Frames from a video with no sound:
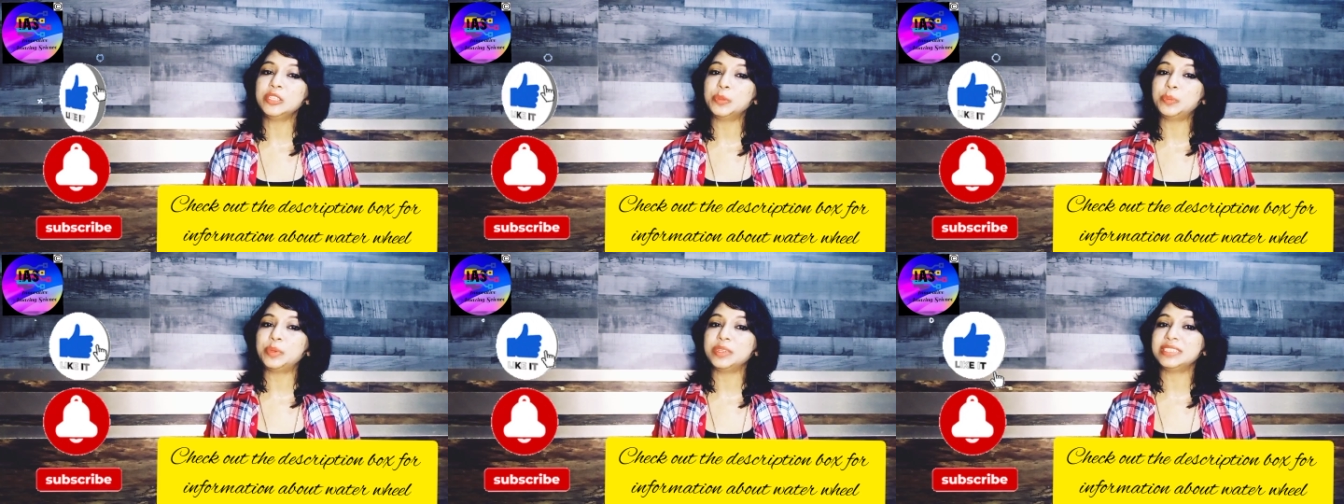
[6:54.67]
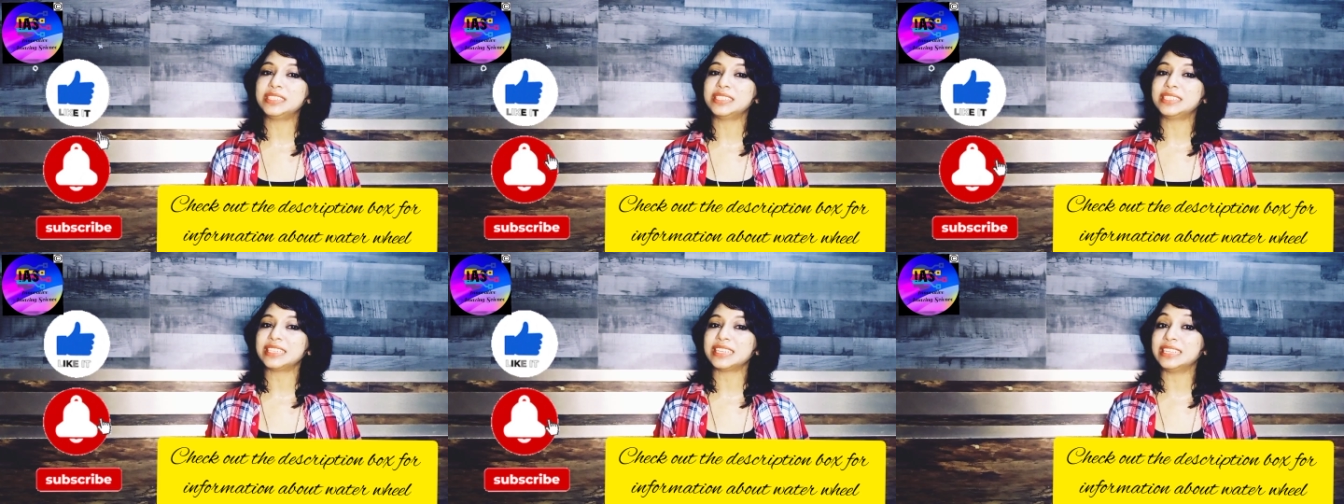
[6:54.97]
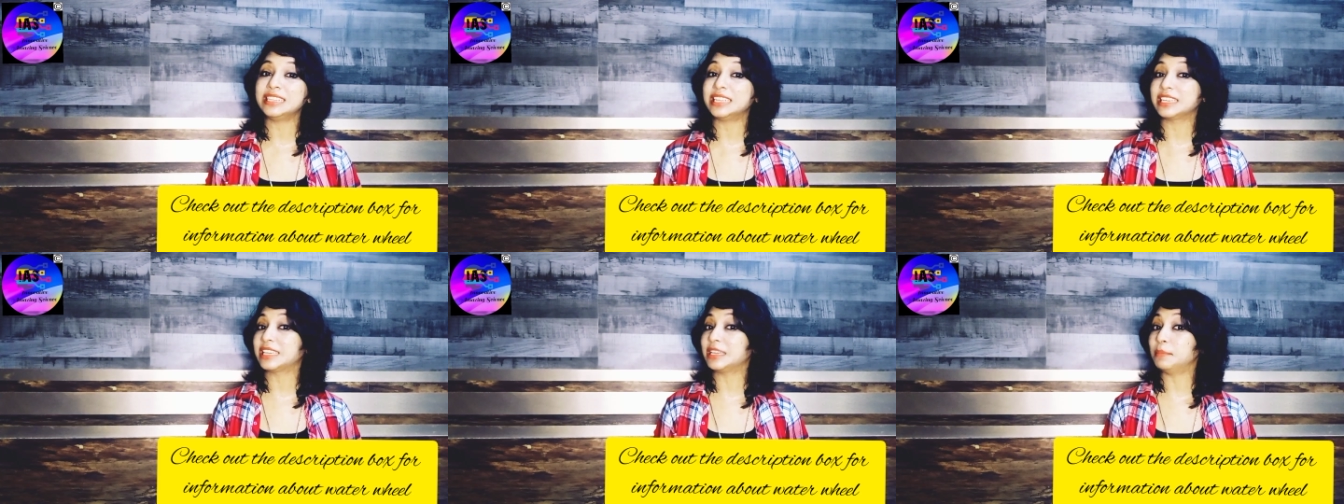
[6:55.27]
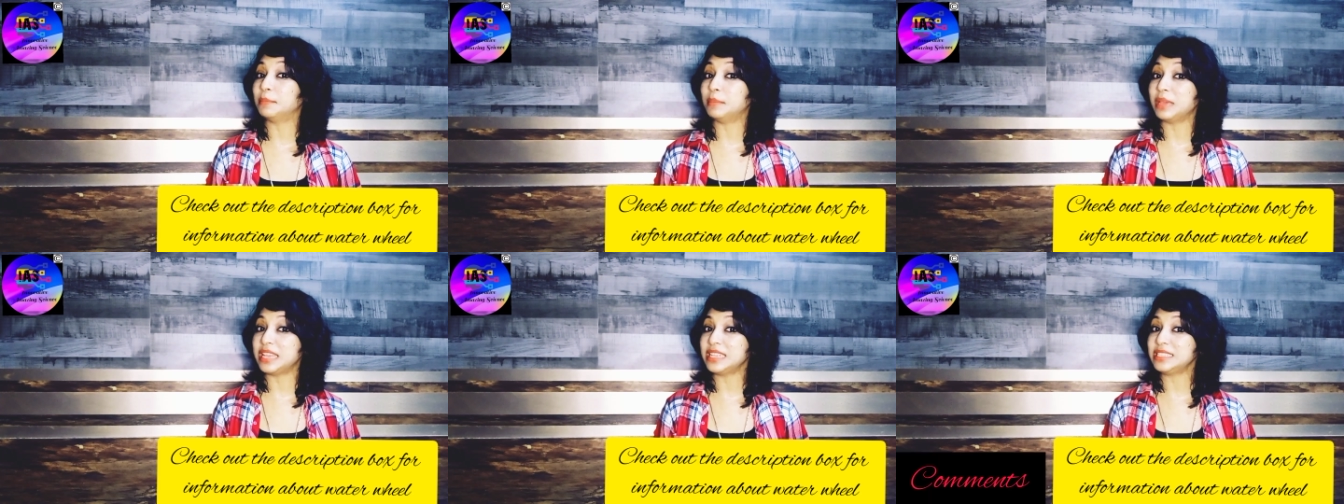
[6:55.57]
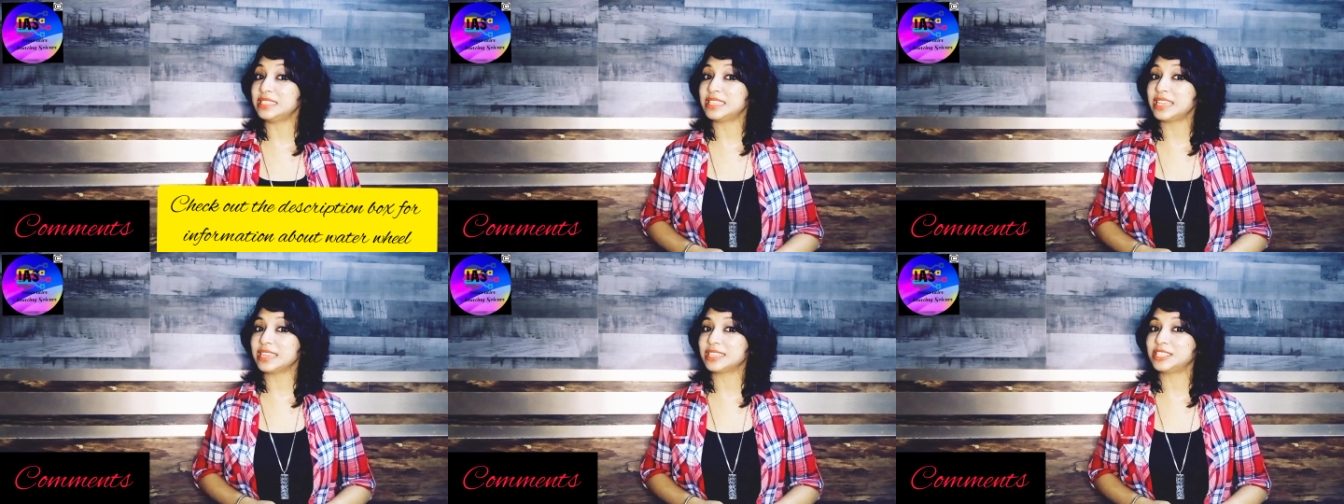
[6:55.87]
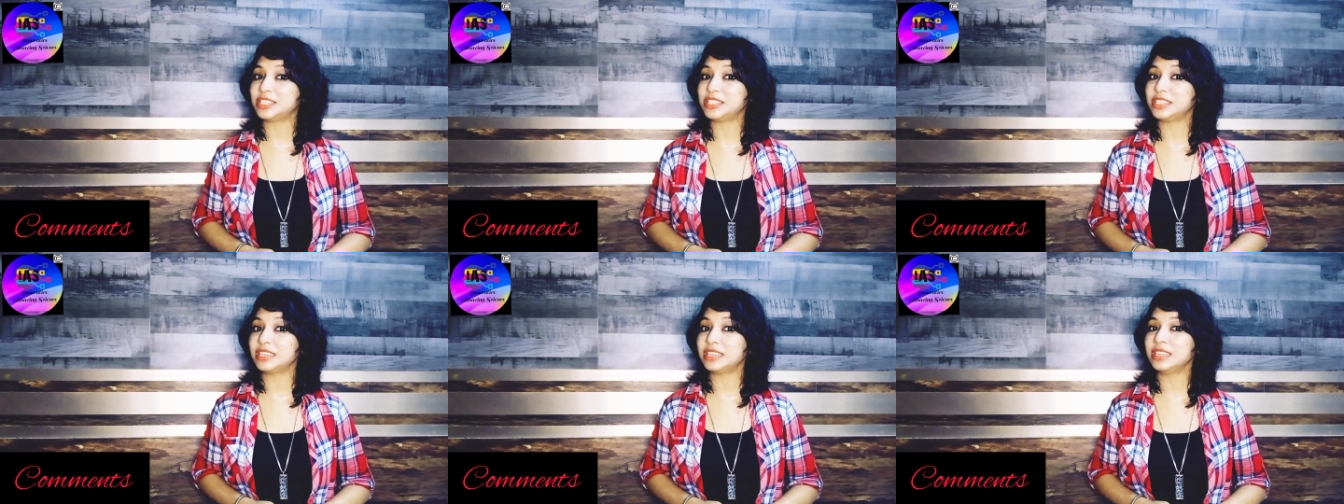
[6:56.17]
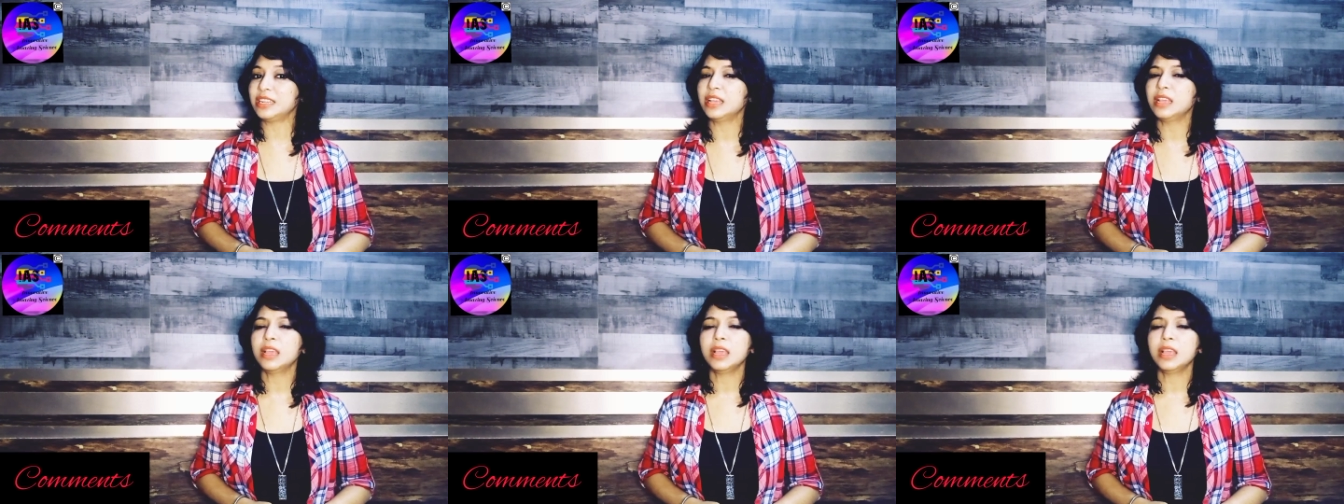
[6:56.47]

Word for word: do put it in the comment section